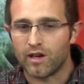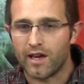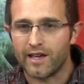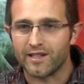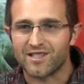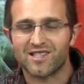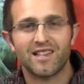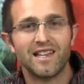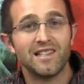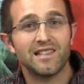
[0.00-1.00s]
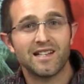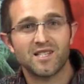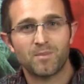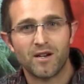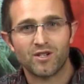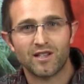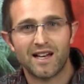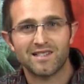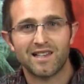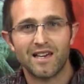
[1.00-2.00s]
a slightly less
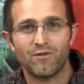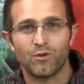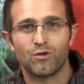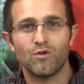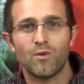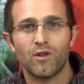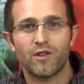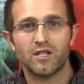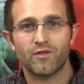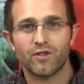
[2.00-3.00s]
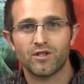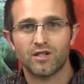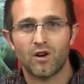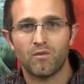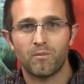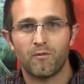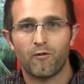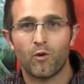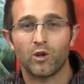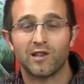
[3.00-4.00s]
specialized life. You do more things for yourself
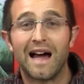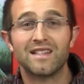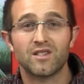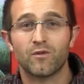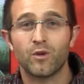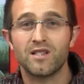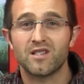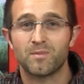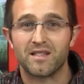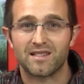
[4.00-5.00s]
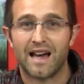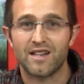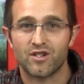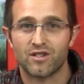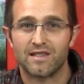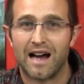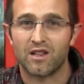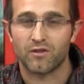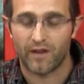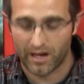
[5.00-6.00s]
for lots of reasons besides just
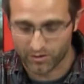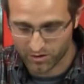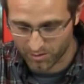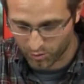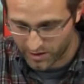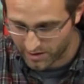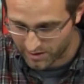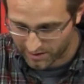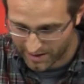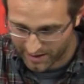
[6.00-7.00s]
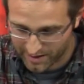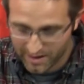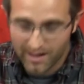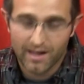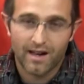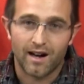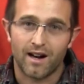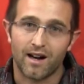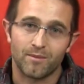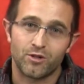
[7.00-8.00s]
dollar value. Some reasons like
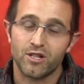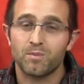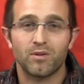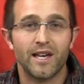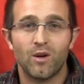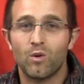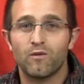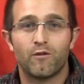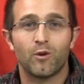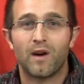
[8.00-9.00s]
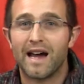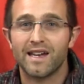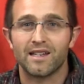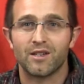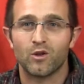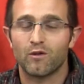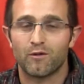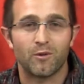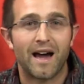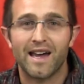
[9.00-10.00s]
just plain old variety.
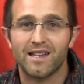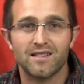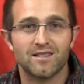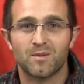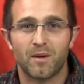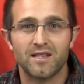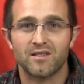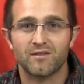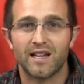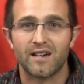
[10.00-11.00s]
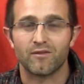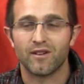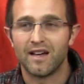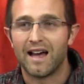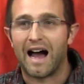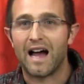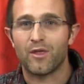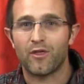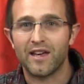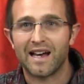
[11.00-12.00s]
Variety is the spice of life. I
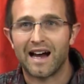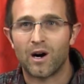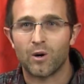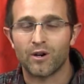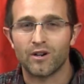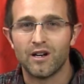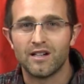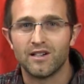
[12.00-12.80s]
think our